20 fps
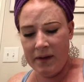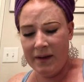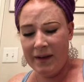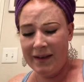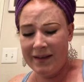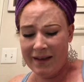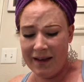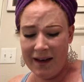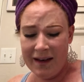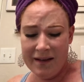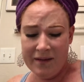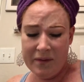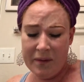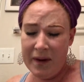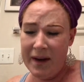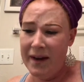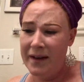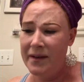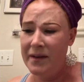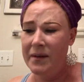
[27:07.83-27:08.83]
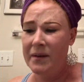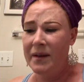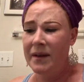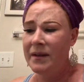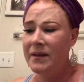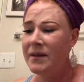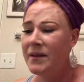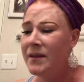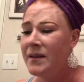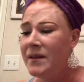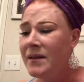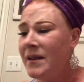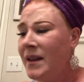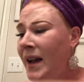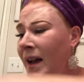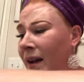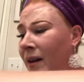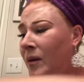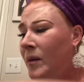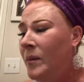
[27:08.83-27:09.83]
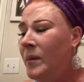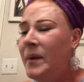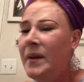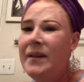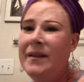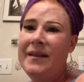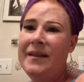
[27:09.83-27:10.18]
That's kind of why I do it, to help.